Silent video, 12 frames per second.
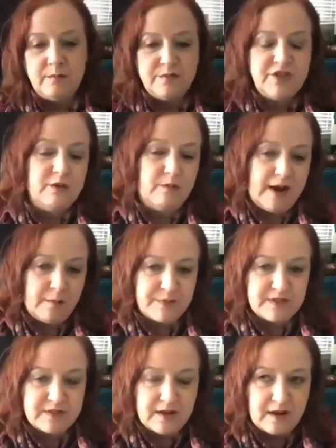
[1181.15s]
she
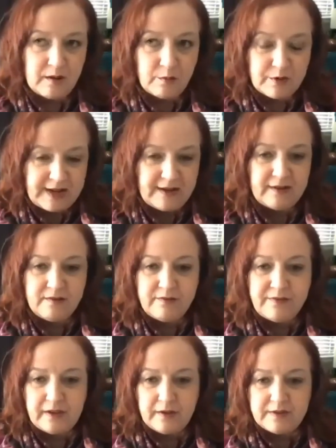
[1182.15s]
repped Rodan and
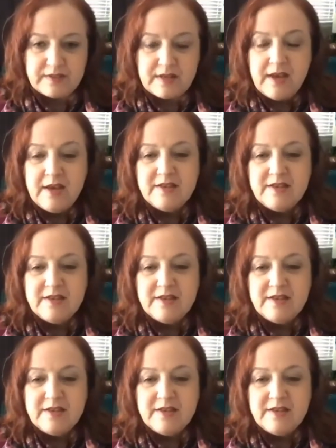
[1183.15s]
Fields.